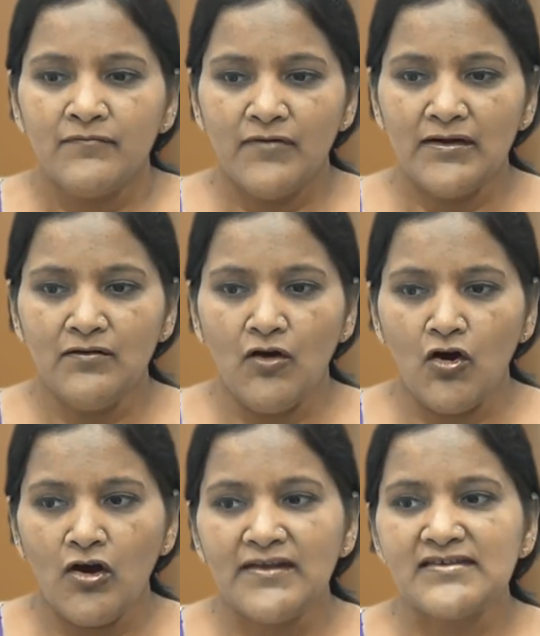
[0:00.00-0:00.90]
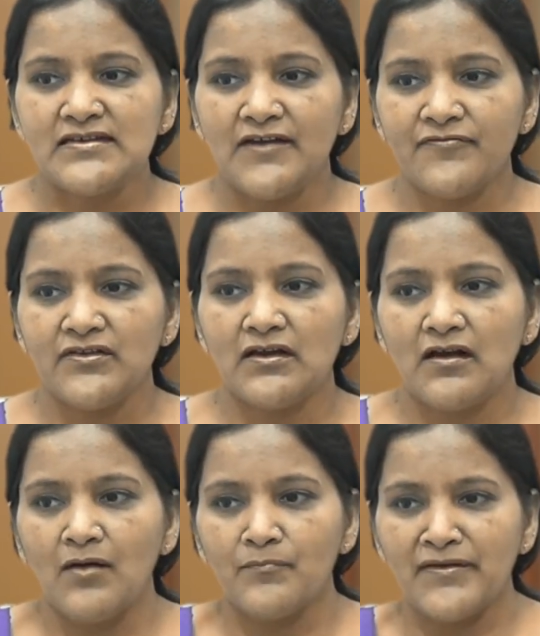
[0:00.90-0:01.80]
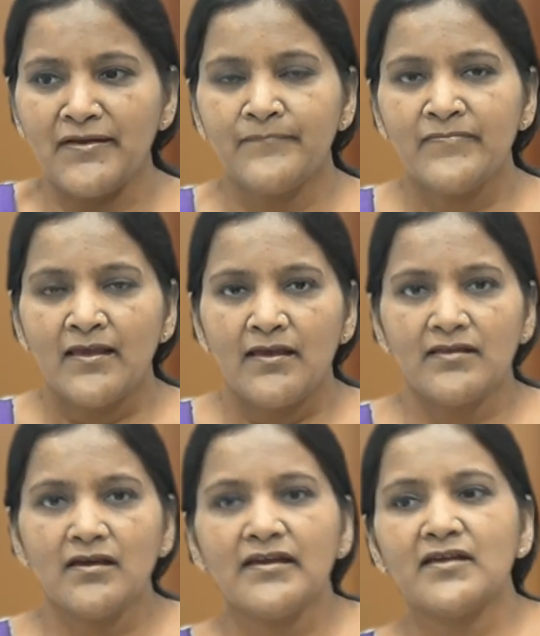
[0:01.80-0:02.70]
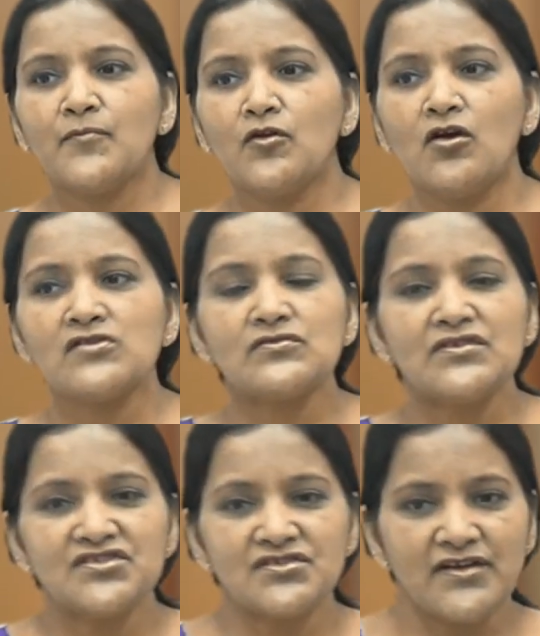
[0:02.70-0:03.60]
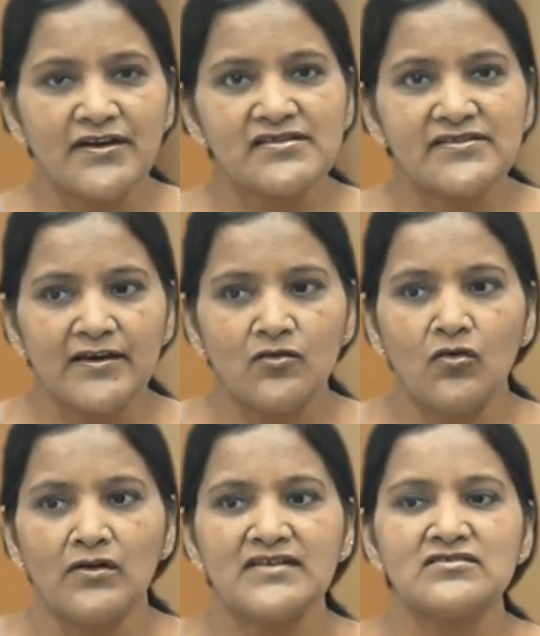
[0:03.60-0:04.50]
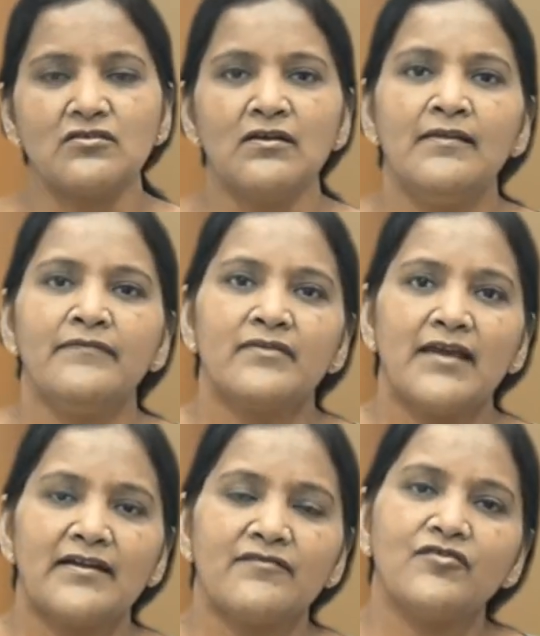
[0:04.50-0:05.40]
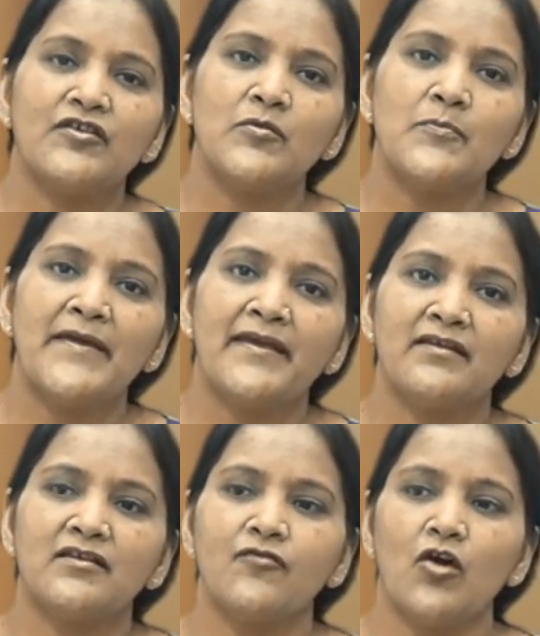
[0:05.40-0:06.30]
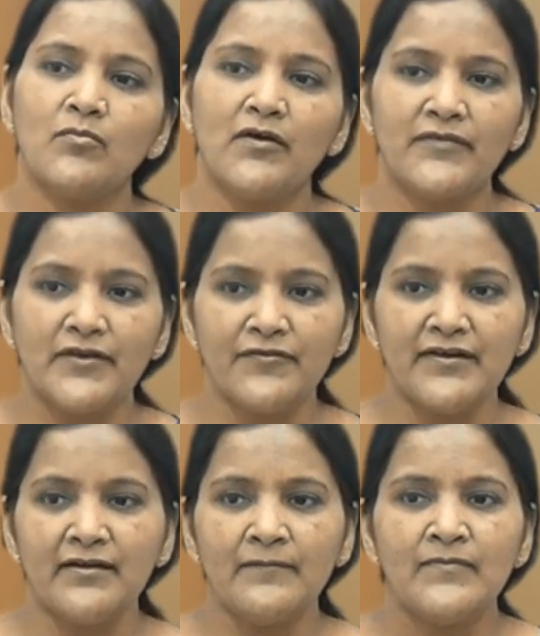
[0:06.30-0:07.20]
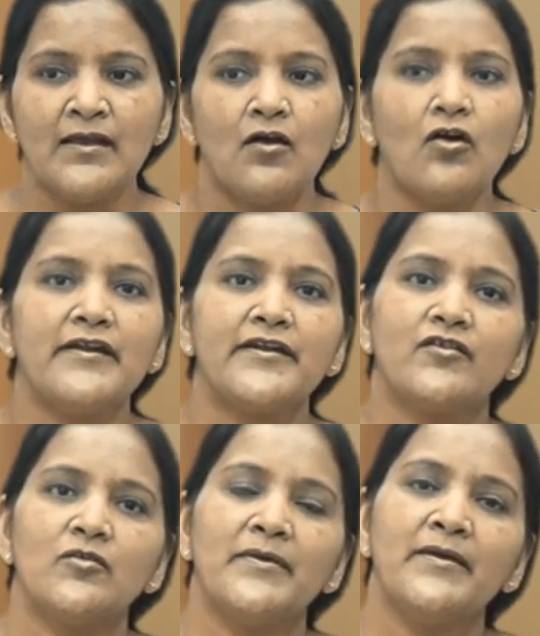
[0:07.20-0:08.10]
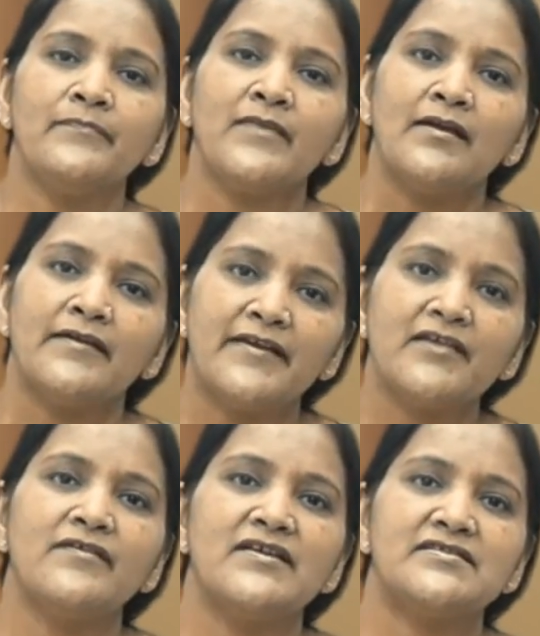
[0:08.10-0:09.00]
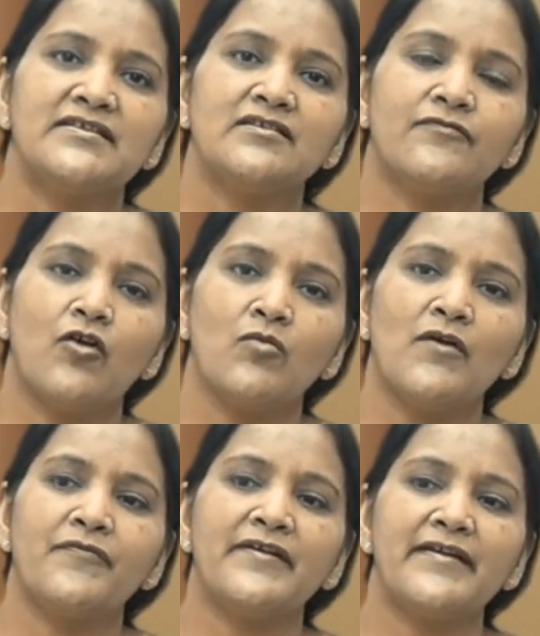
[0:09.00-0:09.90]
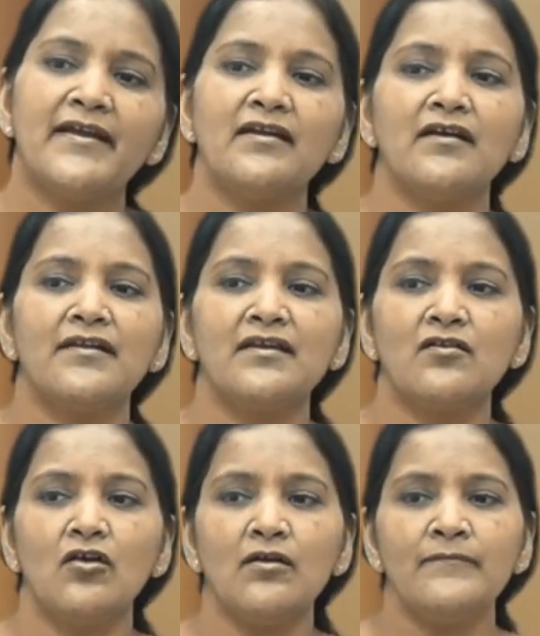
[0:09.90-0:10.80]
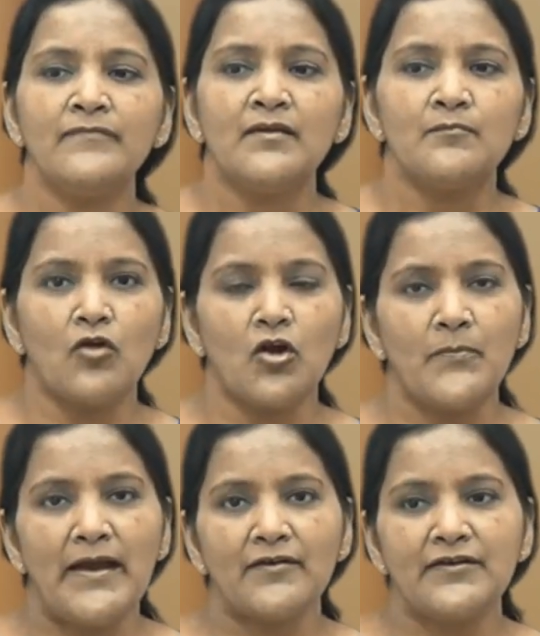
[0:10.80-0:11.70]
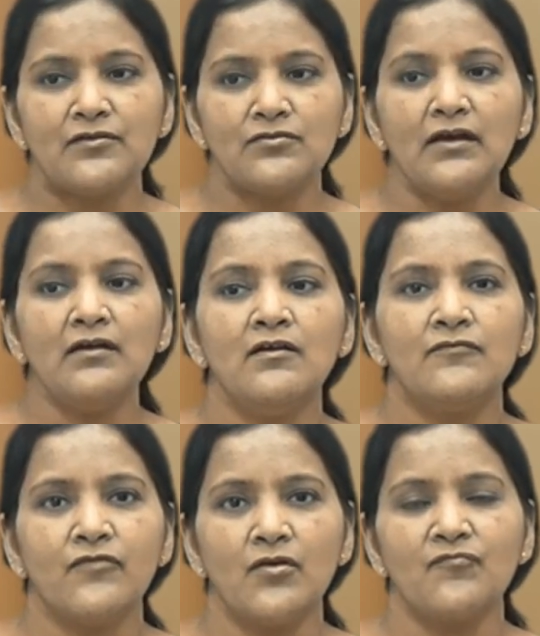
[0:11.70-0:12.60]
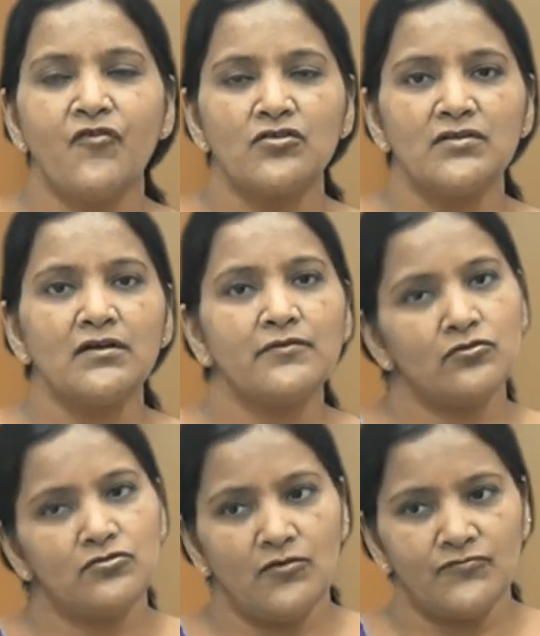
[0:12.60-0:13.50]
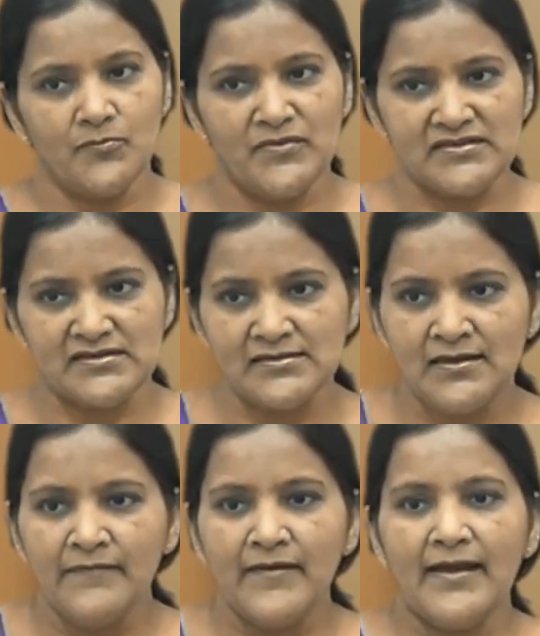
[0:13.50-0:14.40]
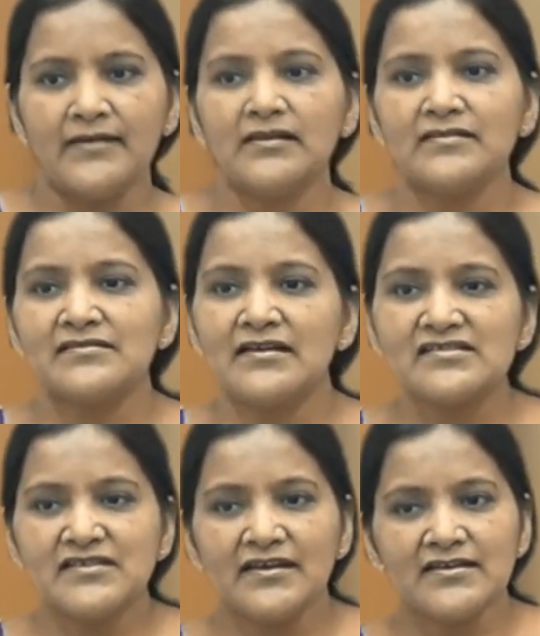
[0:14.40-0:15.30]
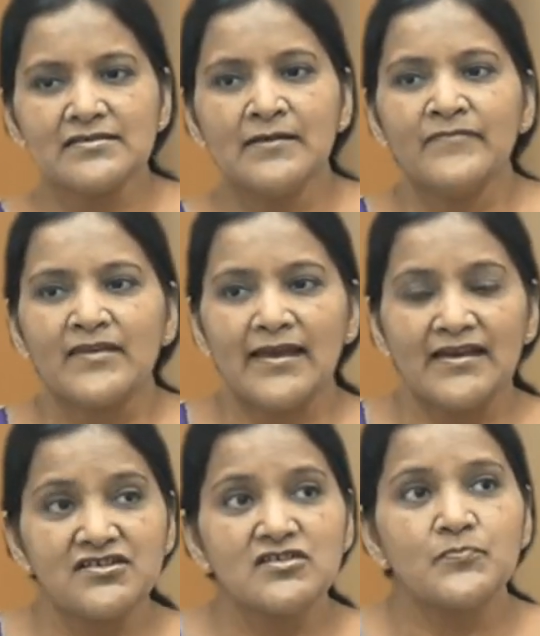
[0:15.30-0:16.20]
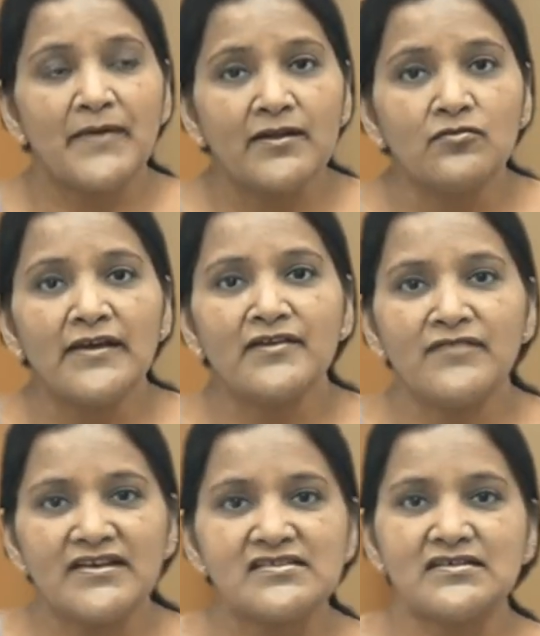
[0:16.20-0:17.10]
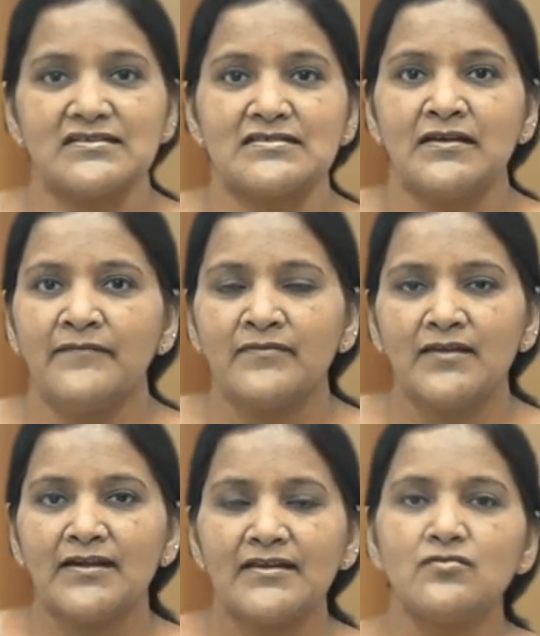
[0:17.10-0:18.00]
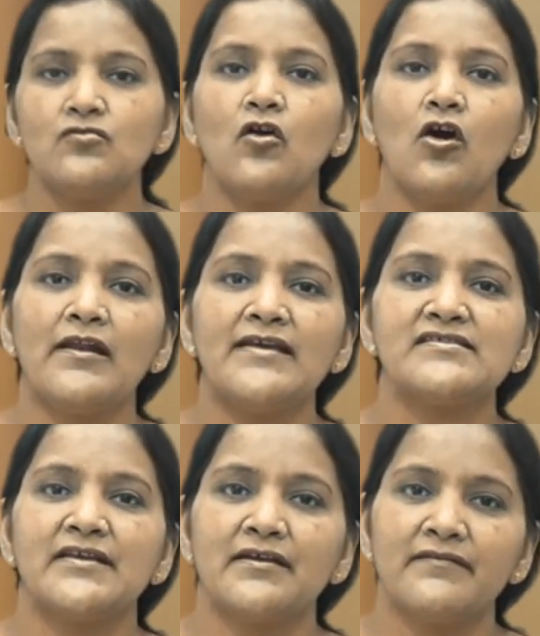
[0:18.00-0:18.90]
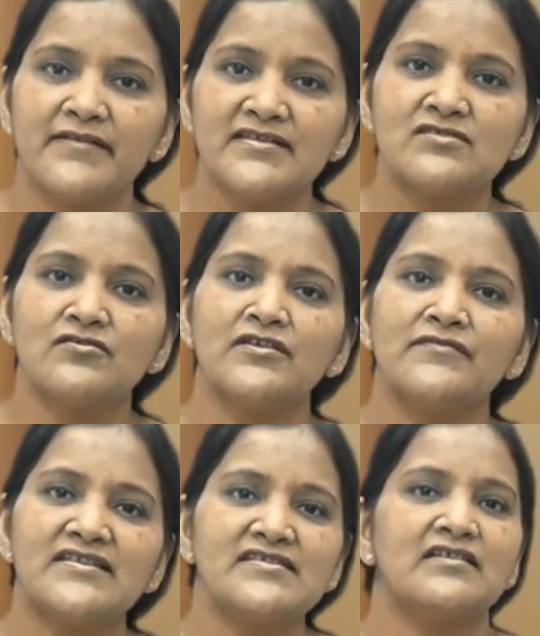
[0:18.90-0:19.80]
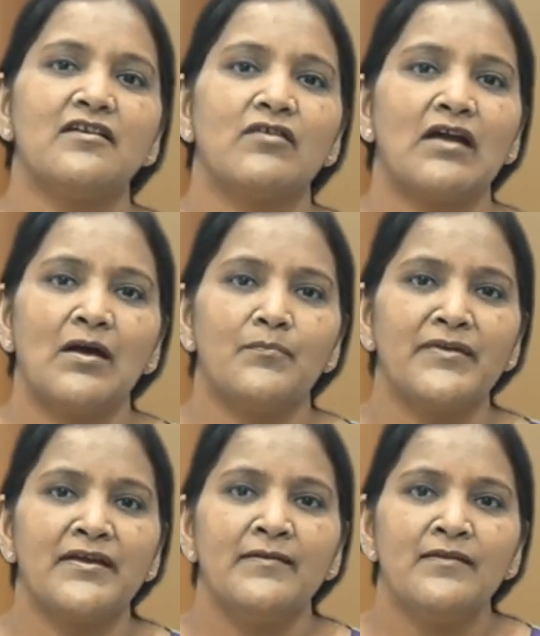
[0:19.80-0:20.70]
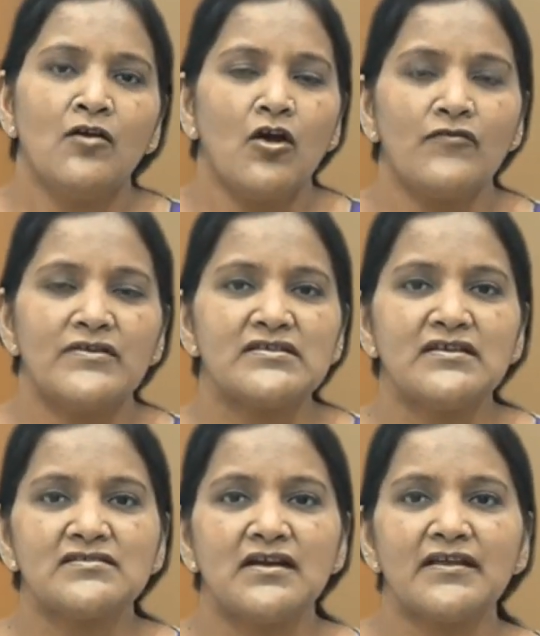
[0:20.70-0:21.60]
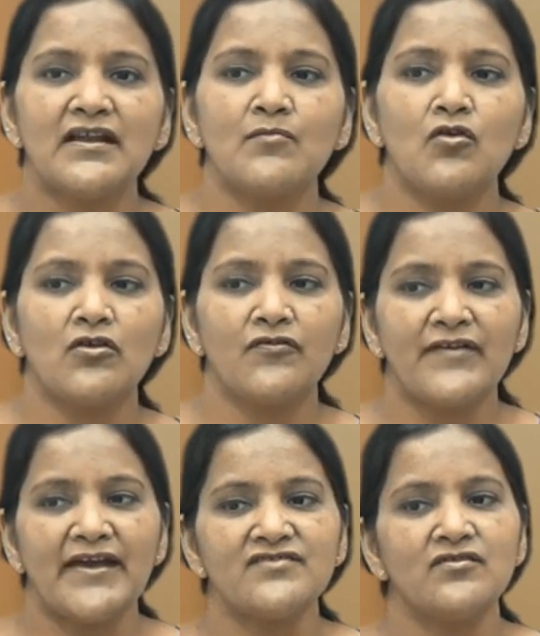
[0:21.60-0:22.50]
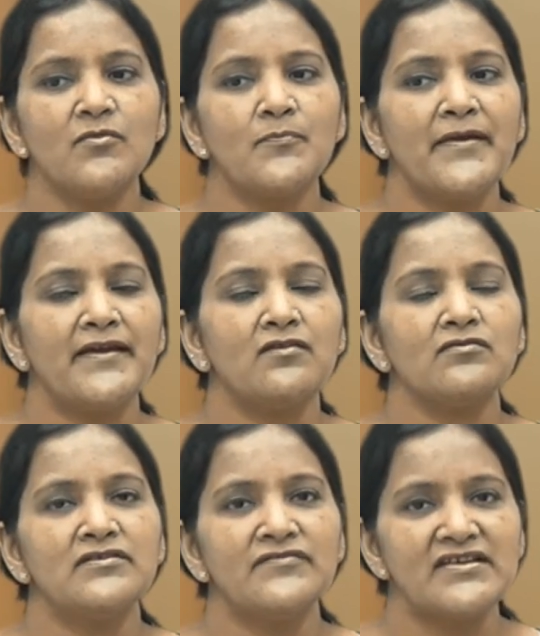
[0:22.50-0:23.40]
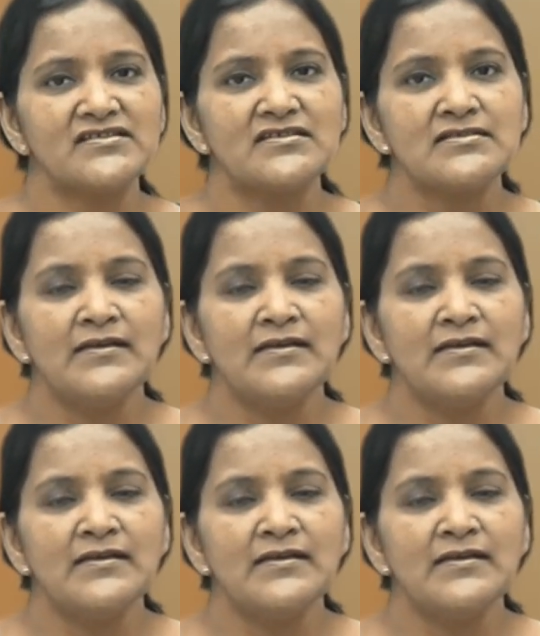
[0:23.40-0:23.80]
what all is left with the company, either it belongs to the stakeholders, so that we will be paying in the form of dividend, or it will be reinvested in the form of retained earning or plowed back into the firm for the growth of the business. And the next thing is cash is paid to the investors, that is who all has taken risk to invest in our company. Obviously certain amount of cash will be paid to the investors,